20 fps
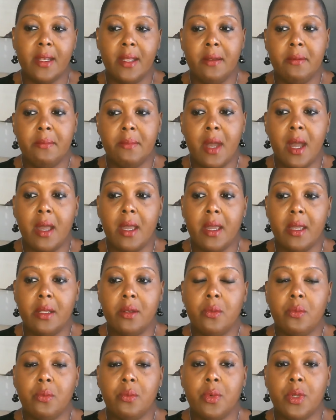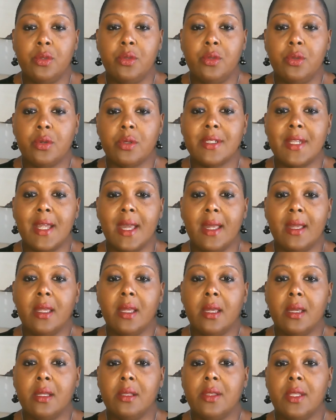in mind when you're
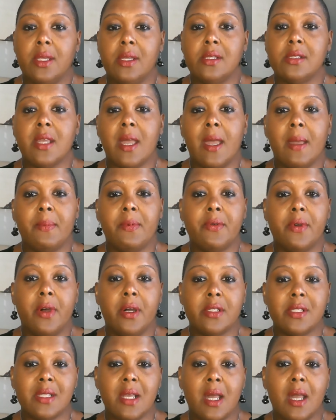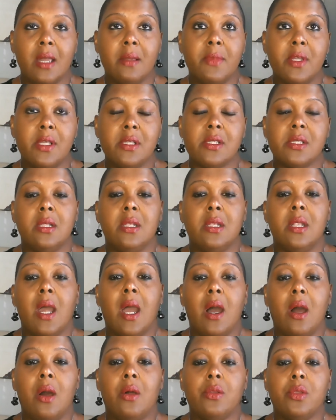taking these type of assignments, and
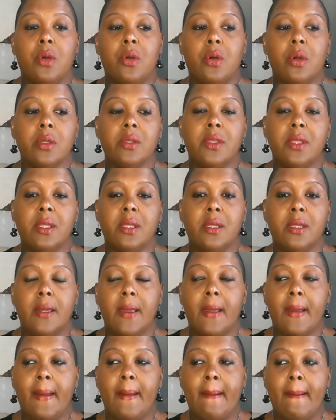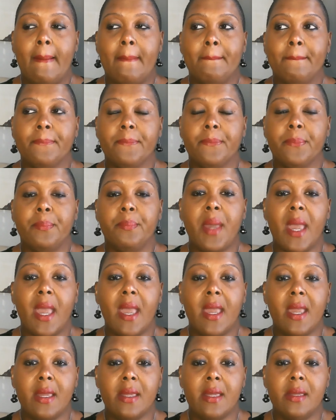how long the
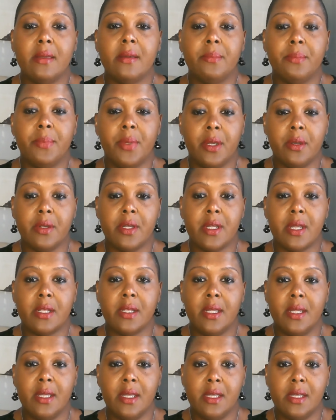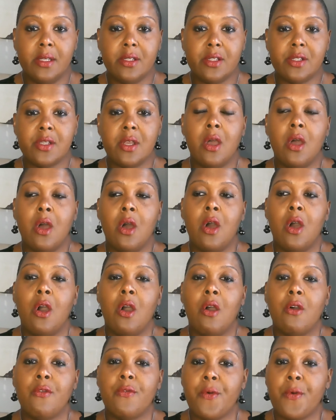pay period is
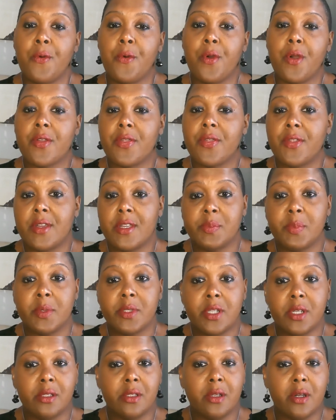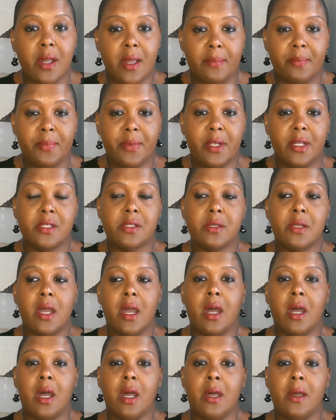for these particular companies.
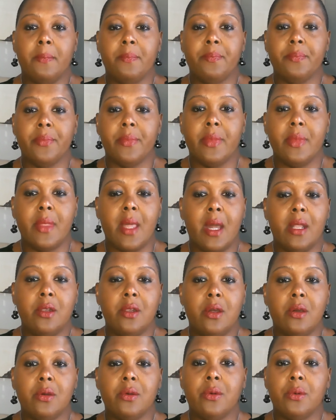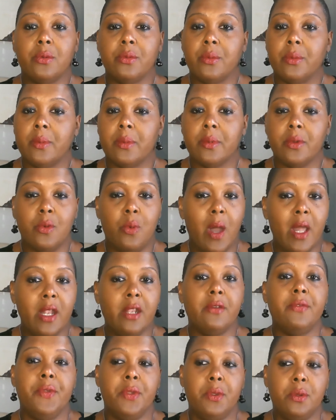I know quite
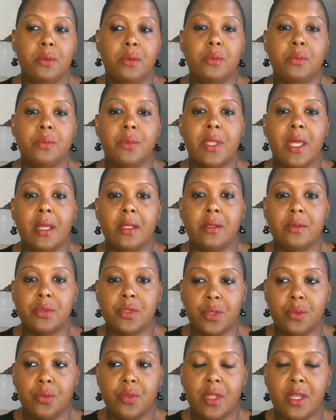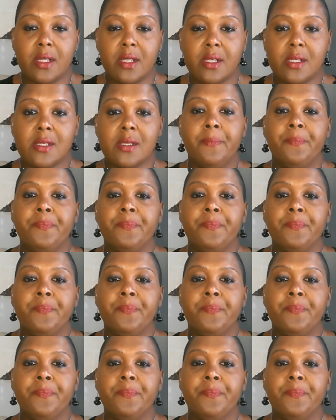a few that do this,